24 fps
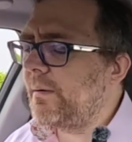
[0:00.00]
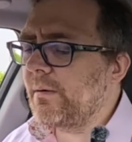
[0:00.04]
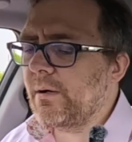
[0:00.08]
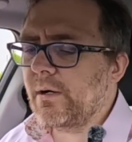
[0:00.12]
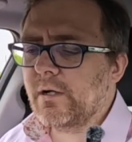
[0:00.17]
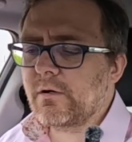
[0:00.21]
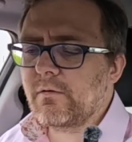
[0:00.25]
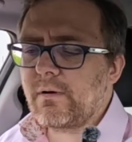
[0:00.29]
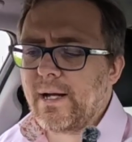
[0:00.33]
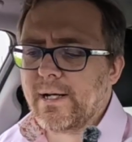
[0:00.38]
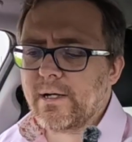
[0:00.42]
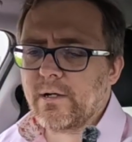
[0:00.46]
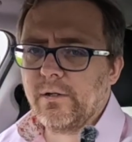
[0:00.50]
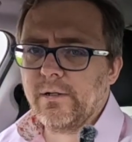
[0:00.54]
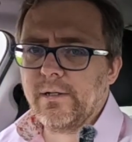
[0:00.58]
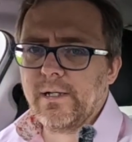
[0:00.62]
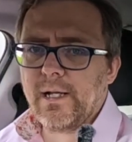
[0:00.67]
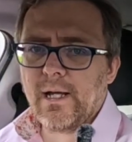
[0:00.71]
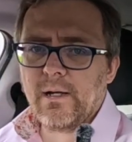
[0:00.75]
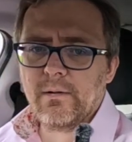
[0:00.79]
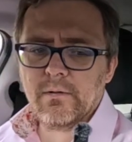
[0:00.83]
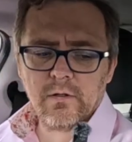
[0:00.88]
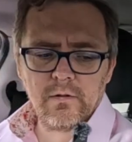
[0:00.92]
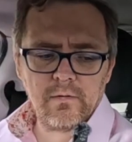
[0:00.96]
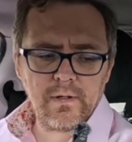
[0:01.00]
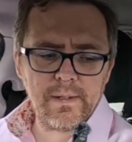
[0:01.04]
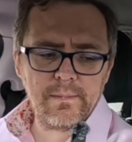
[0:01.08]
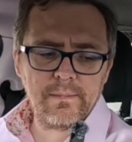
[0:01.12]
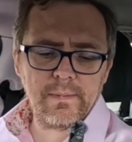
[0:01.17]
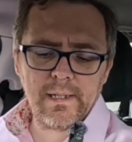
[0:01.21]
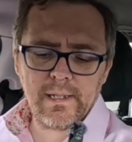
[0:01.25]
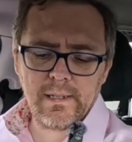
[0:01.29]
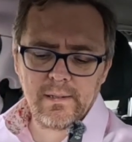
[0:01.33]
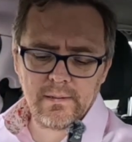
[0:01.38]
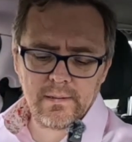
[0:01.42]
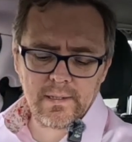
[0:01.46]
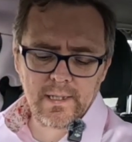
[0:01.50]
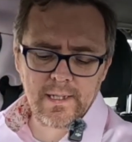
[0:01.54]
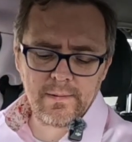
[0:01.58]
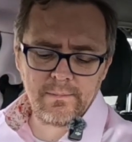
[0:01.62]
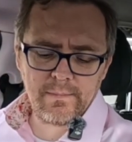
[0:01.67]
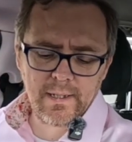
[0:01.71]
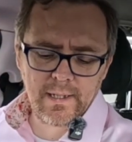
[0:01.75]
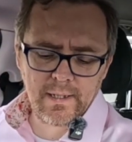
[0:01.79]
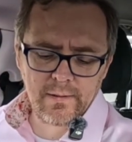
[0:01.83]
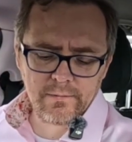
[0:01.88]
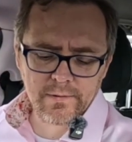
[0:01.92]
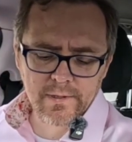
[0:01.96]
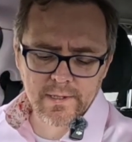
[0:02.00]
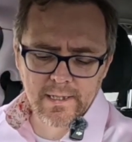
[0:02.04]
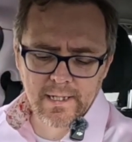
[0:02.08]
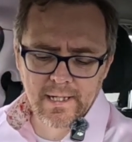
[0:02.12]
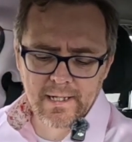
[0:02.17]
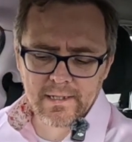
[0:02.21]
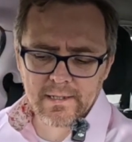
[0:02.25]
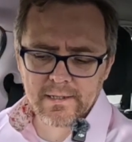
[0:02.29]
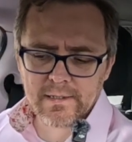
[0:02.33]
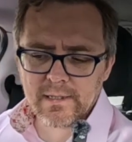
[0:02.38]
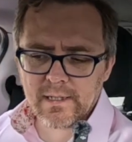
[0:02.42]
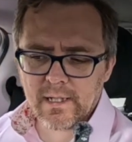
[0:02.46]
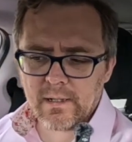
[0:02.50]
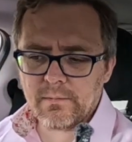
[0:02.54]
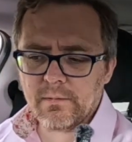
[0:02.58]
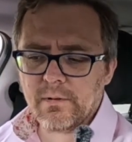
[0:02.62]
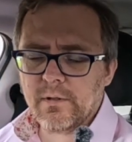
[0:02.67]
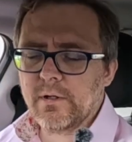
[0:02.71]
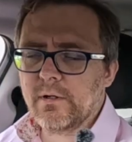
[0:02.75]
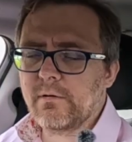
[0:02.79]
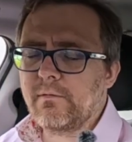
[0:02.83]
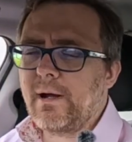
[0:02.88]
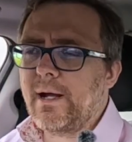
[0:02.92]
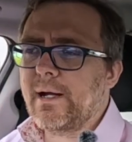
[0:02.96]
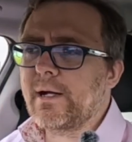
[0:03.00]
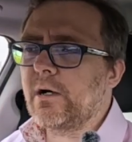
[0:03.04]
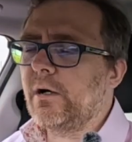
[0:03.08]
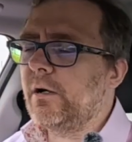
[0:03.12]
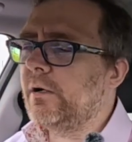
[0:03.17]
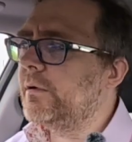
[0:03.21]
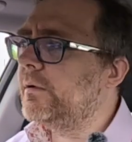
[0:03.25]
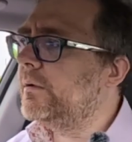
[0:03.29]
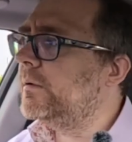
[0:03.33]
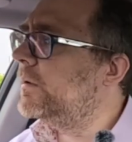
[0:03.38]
going to crack on now. I'm going to eat me little snacks, and then I'm going to crack on.